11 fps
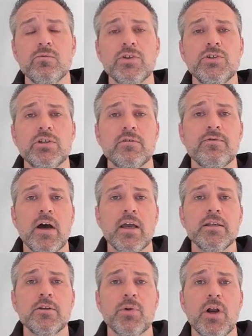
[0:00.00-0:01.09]
which you can
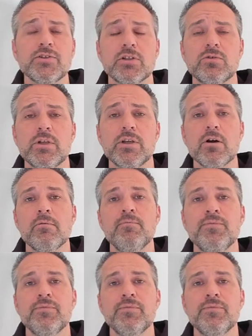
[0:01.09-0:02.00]
find in the project window.